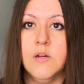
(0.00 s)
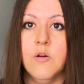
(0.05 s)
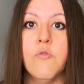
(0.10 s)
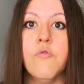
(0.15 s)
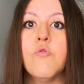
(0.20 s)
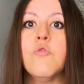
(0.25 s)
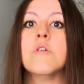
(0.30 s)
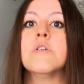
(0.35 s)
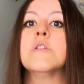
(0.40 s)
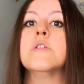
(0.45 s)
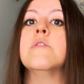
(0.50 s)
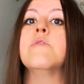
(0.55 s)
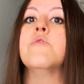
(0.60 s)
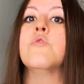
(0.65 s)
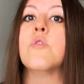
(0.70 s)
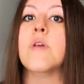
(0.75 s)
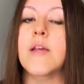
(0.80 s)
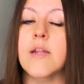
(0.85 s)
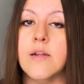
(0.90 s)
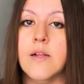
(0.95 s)
Of course, if
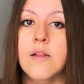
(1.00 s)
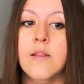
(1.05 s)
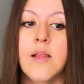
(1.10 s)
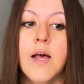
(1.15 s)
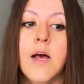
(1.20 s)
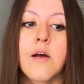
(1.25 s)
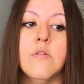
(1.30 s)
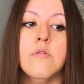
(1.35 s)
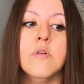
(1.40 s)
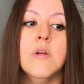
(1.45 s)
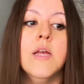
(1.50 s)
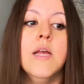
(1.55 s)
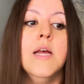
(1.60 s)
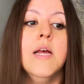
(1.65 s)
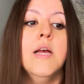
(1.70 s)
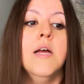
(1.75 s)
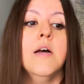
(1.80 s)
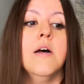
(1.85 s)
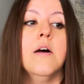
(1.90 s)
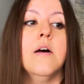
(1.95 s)
you can allow
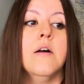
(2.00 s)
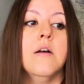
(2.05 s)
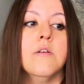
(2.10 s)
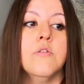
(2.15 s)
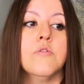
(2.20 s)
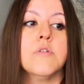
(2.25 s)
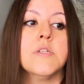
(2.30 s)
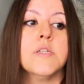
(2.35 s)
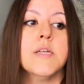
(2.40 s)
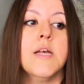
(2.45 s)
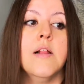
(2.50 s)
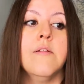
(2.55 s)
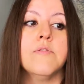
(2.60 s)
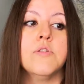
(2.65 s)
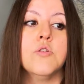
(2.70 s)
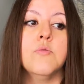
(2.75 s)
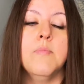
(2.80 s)
yourself